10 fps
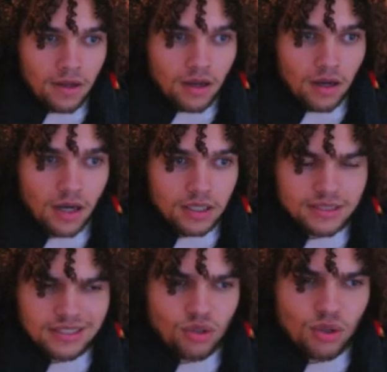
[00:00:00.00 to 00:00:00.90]
Because
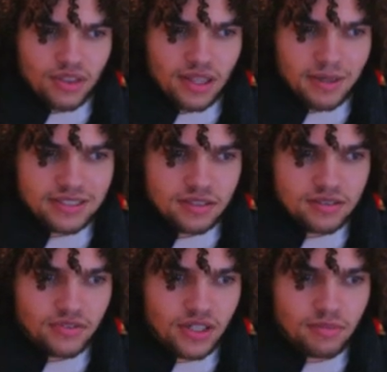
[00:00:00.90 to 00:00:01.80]
that's the only thing that makes sense
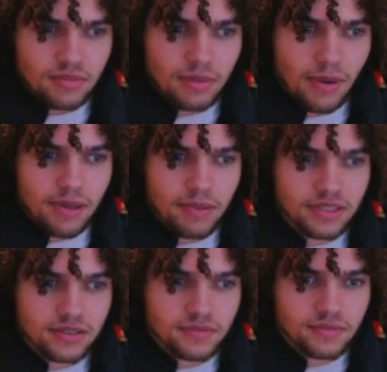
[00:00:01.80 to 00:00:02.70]
for him, in my
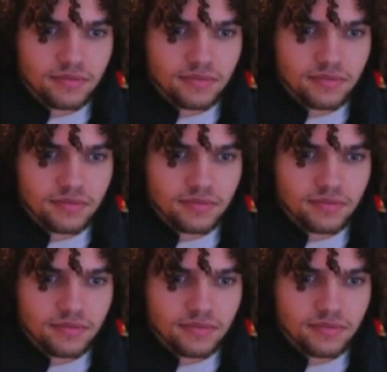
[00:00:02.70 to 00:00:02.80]
opinion.